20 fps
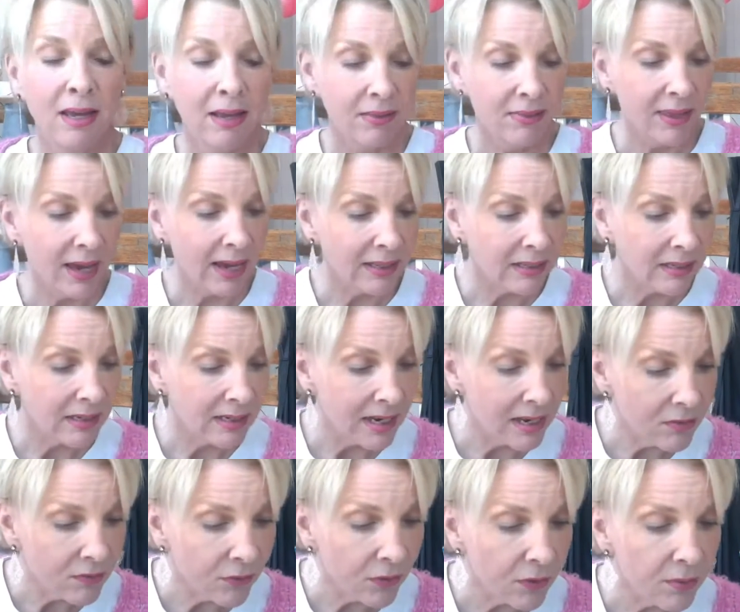that
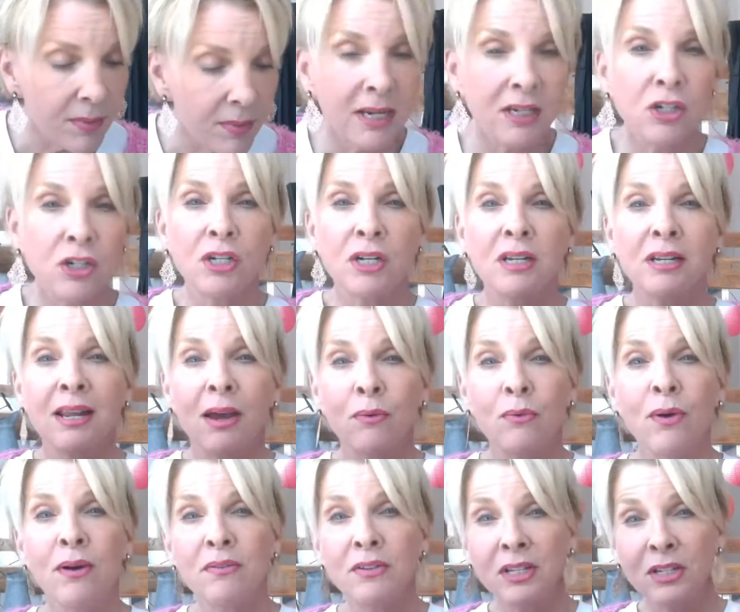information, that
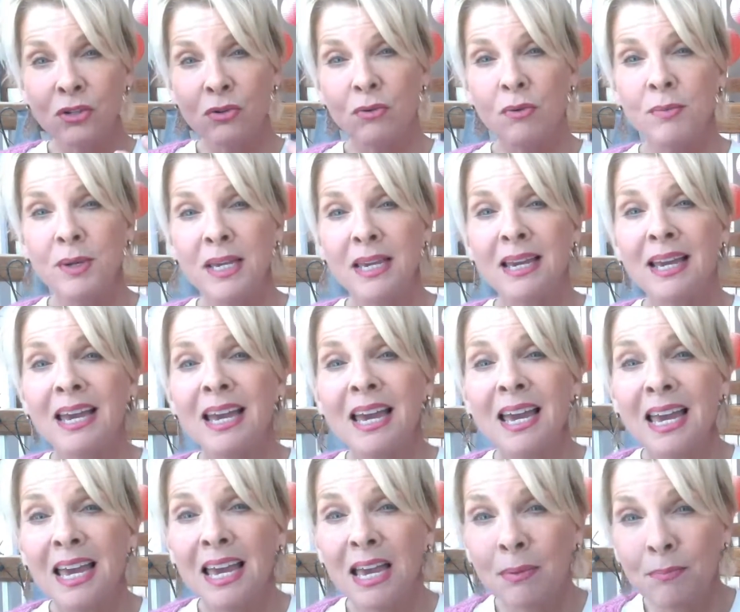revelation will be
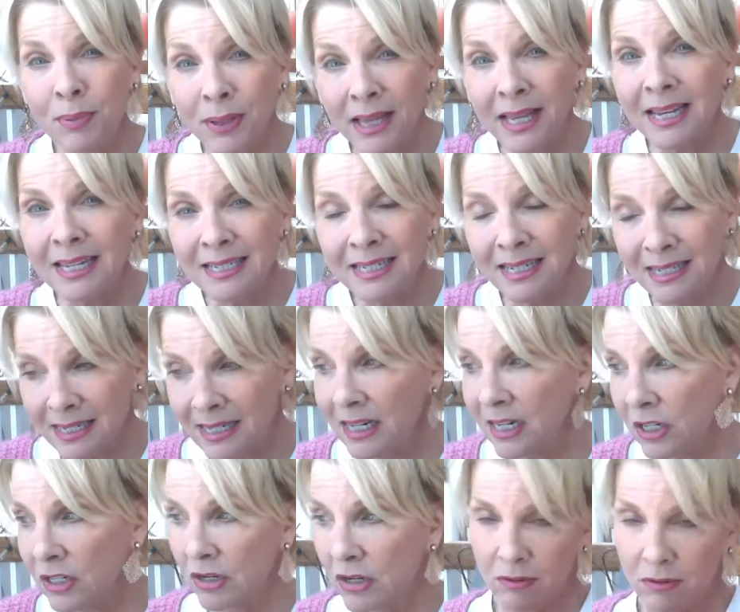implanted
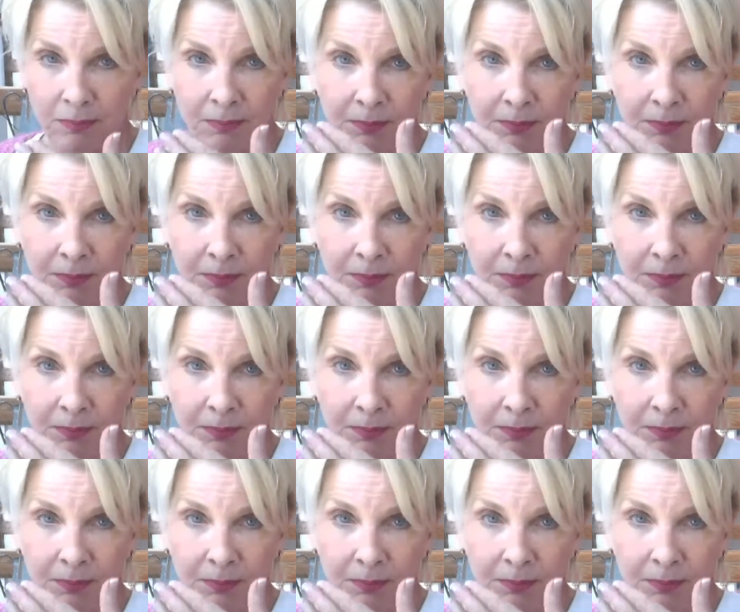in you.